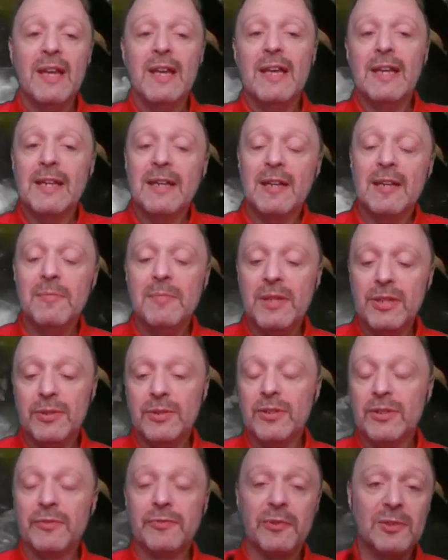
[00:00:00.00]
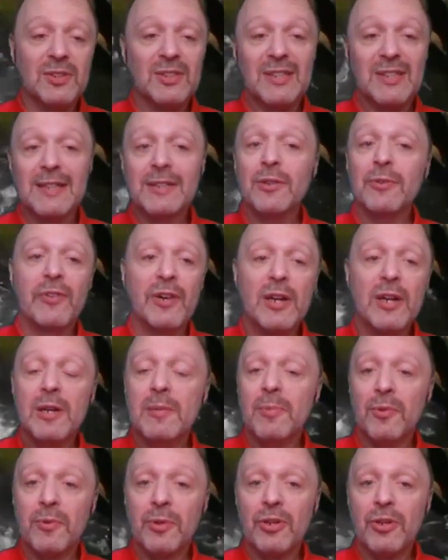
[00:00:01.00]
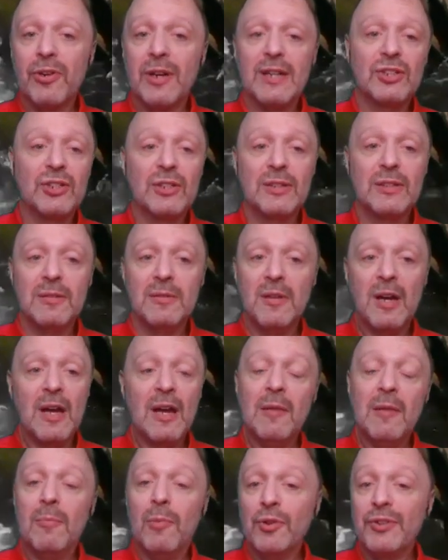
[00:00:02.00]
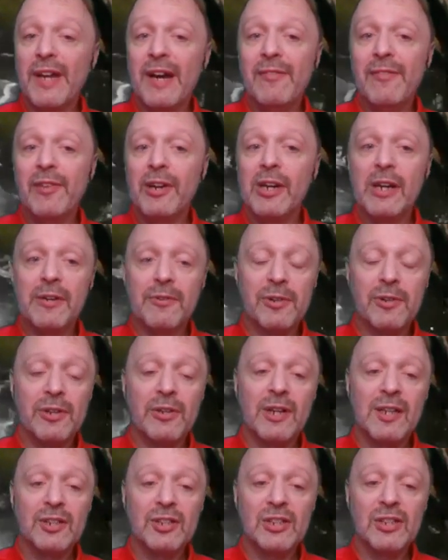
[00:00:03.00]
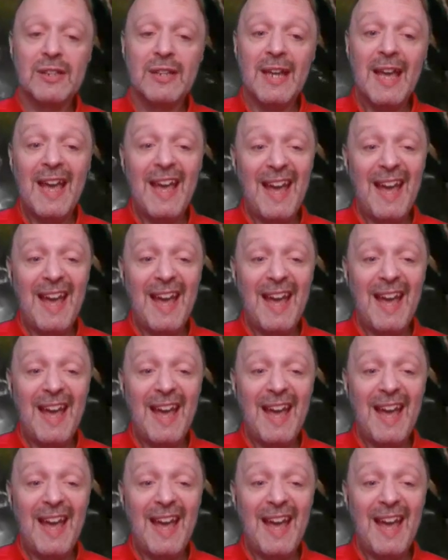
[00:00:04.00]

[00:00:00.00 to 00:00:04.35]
it can be used for single variable regression, multivariate regression,